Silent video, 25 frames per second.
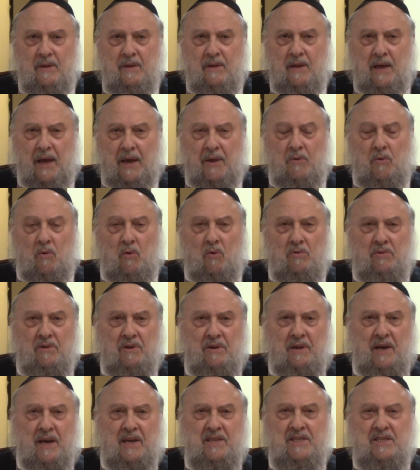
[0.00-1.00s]
And all the
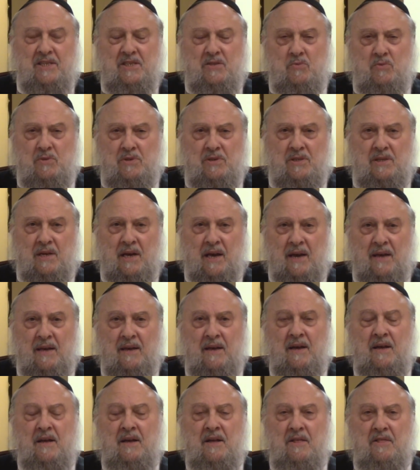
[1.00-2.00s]
nations will say,
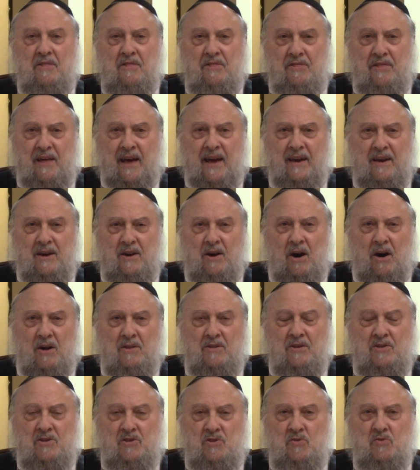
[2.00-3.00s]
thank God
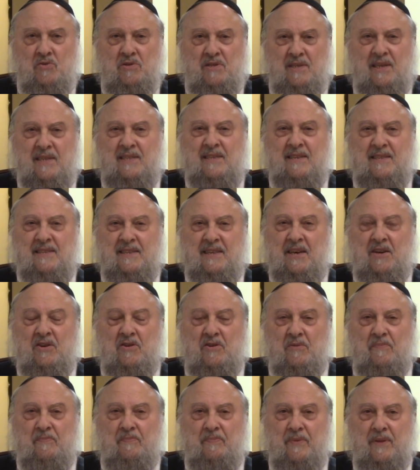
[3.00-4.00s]
the Jews did the
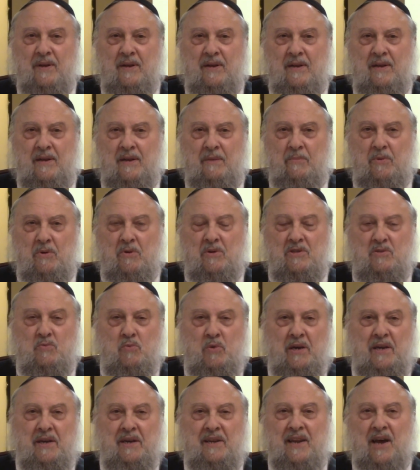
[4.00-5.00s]
tikkun, because
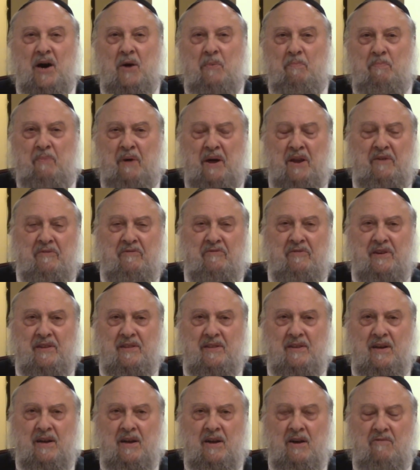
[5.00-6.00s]
we can now
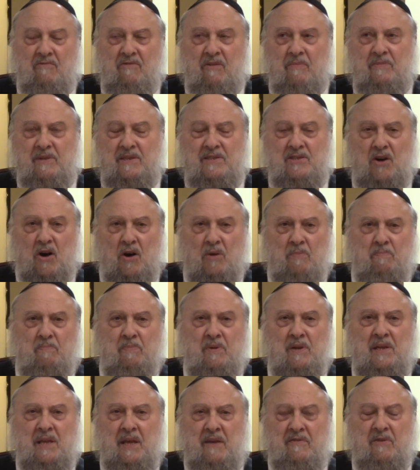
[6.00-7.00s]
benefit from this
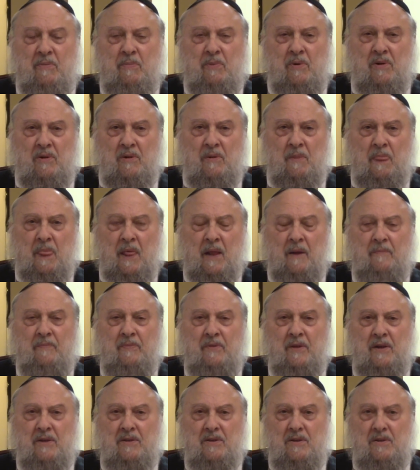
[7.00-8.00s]
unbelievable
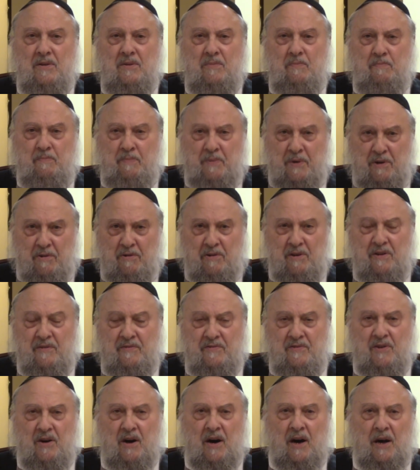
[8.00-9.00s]
period
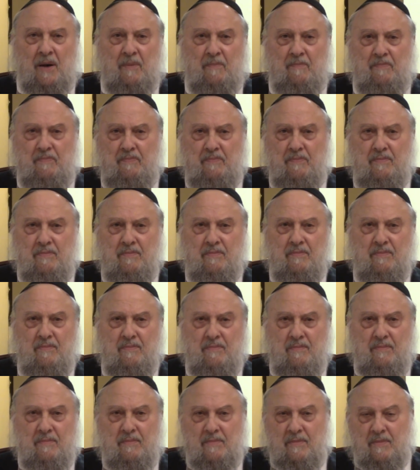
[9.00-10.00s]
of time.
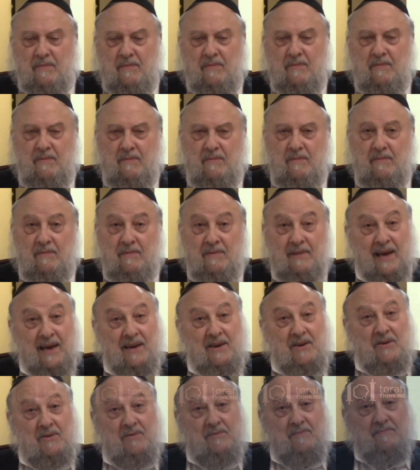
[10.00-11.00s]

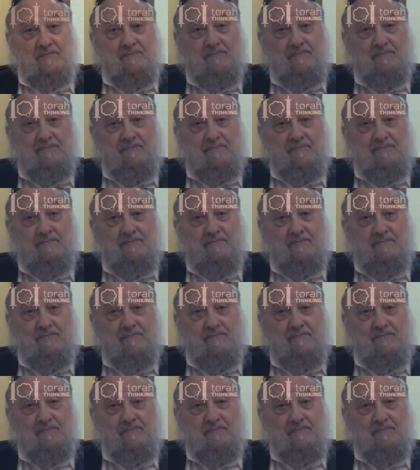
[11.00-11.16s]
Thank you.